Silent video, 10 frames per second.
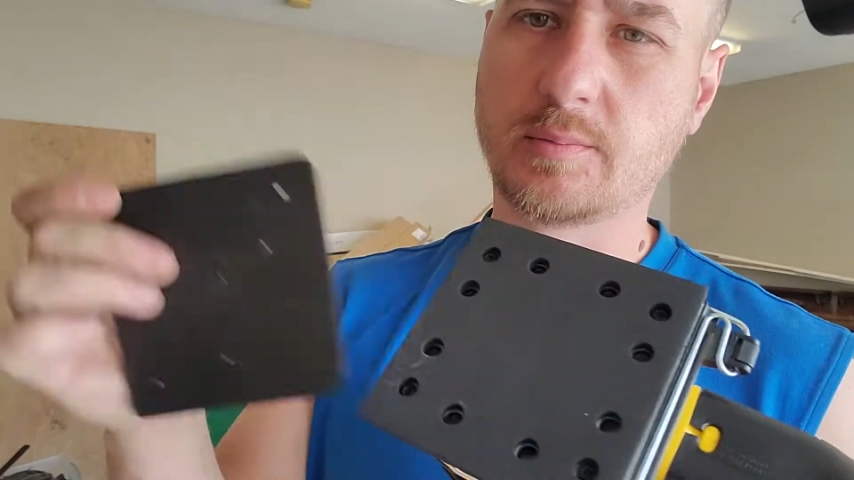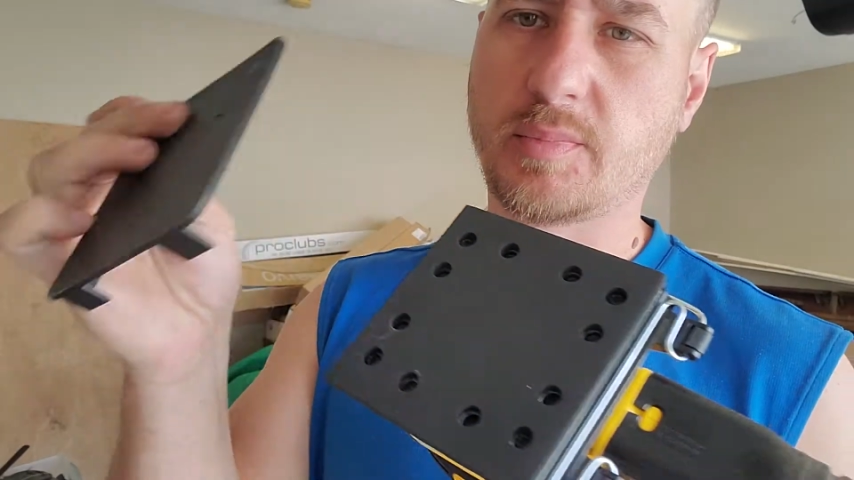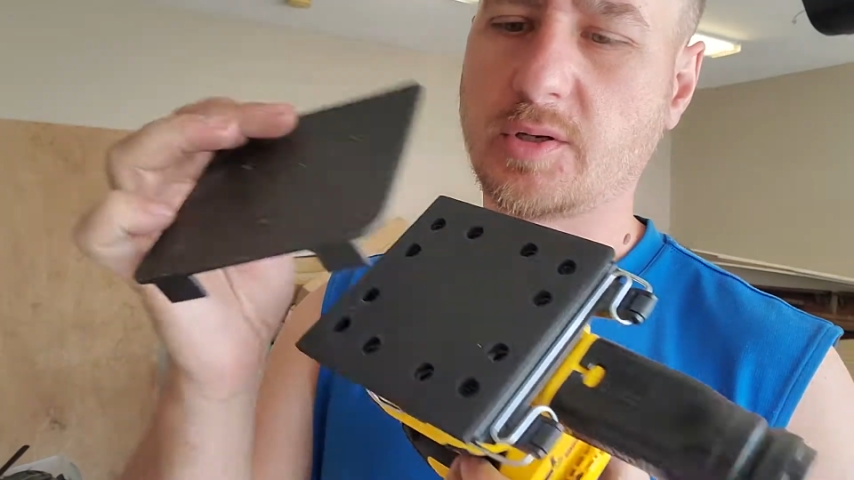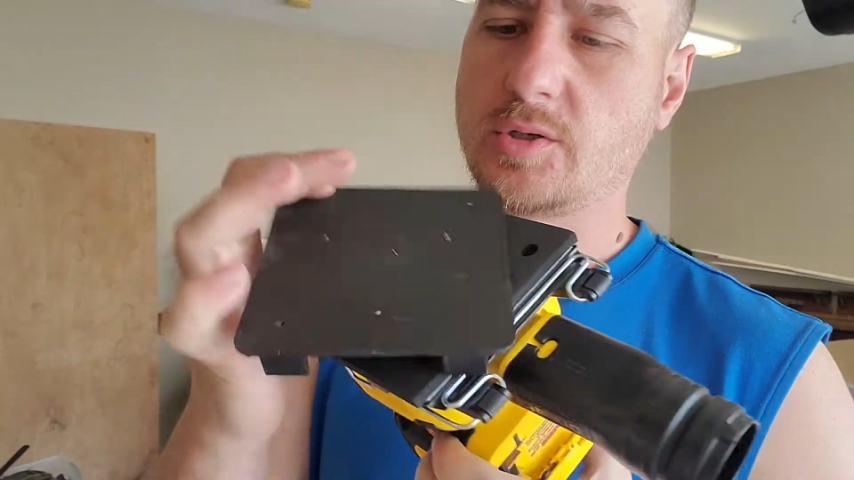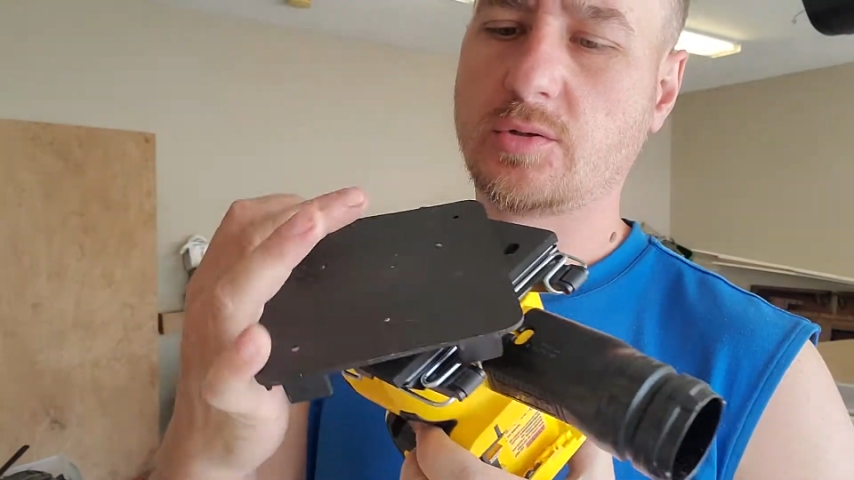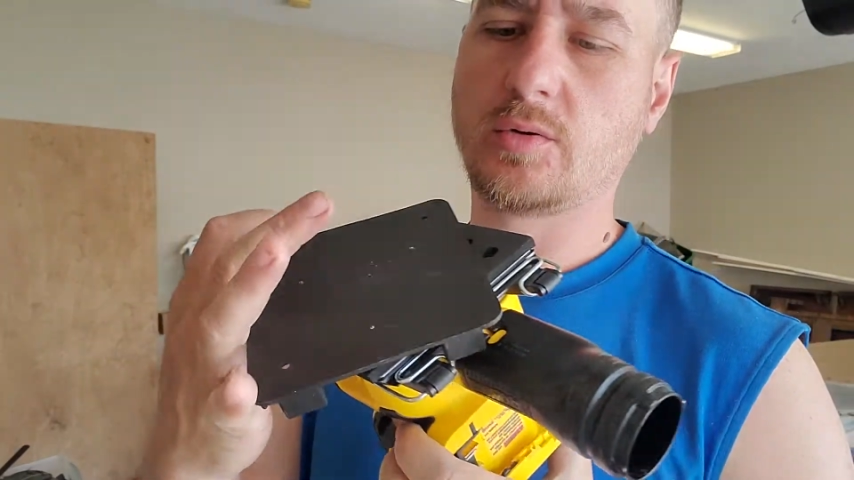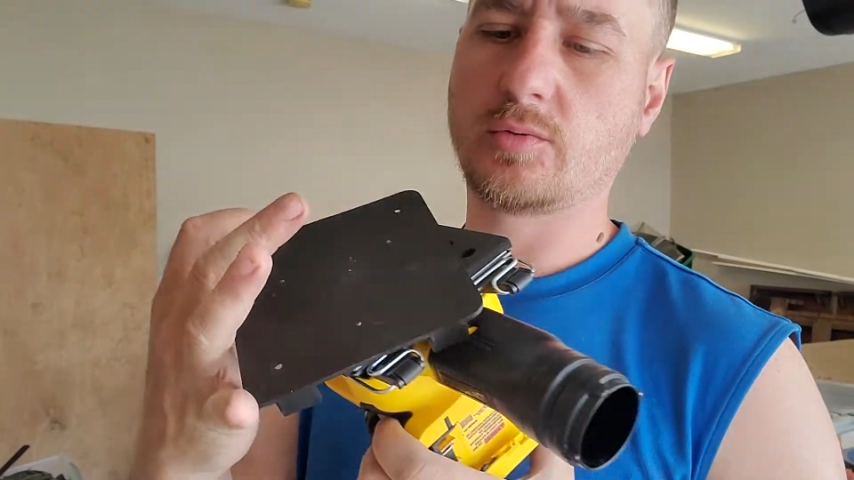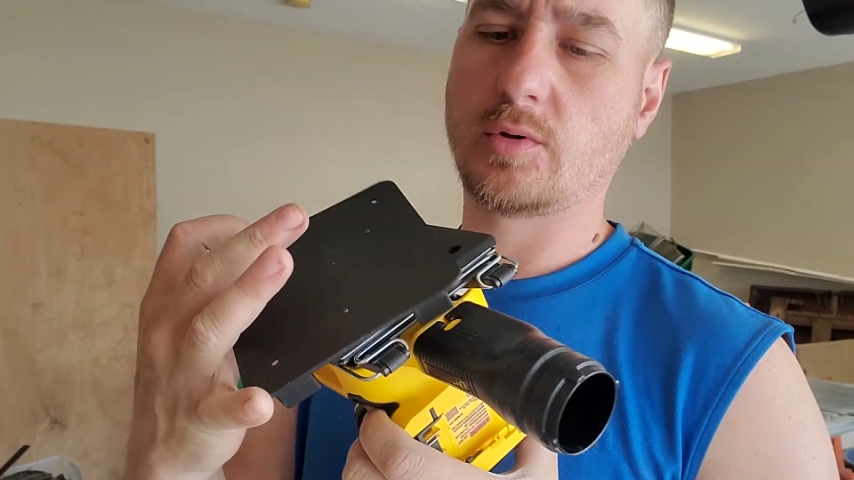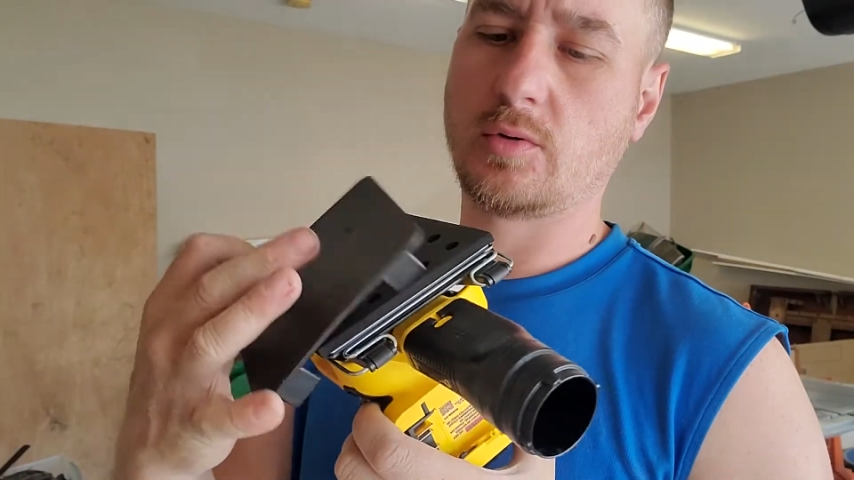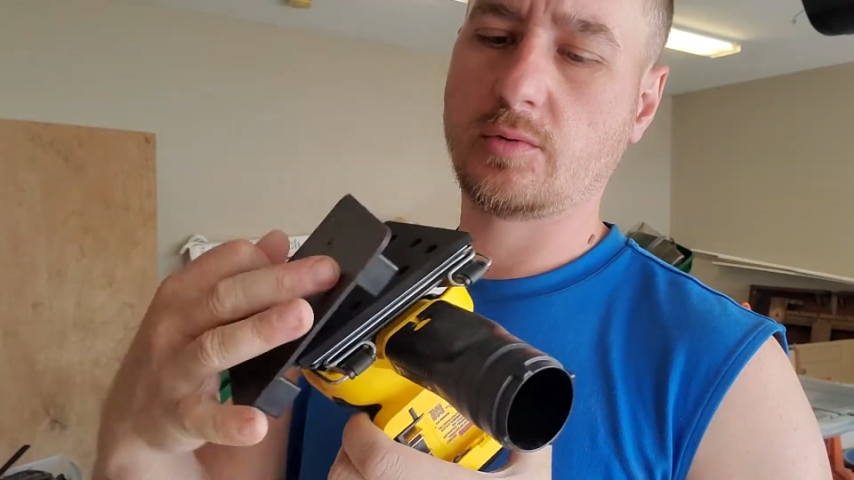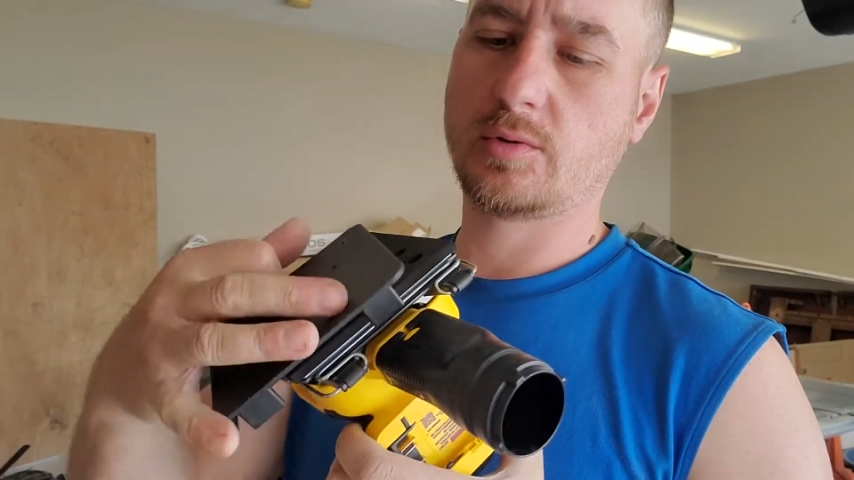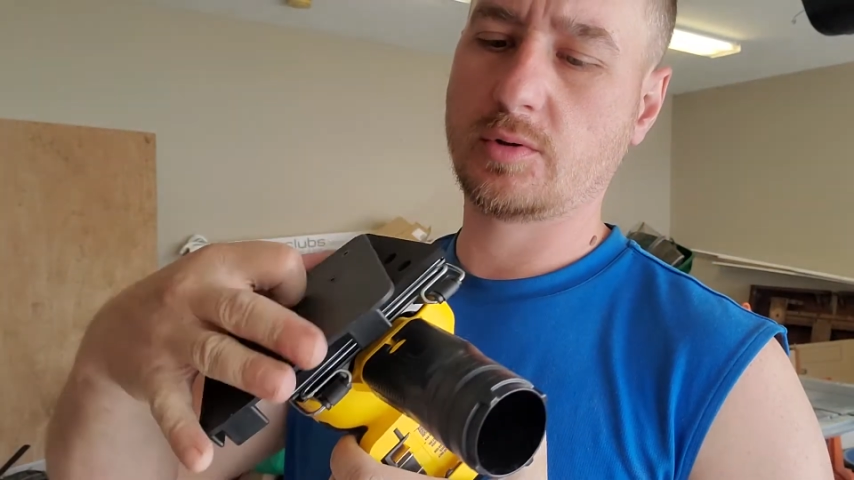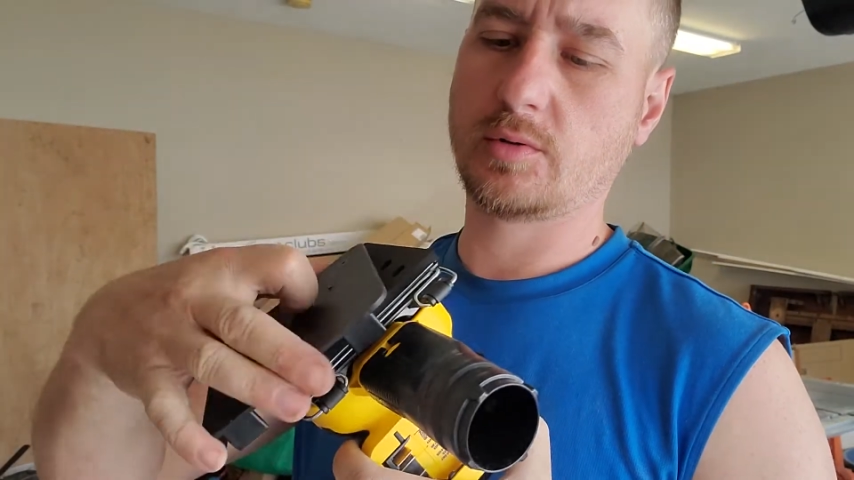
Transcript: Punches those holes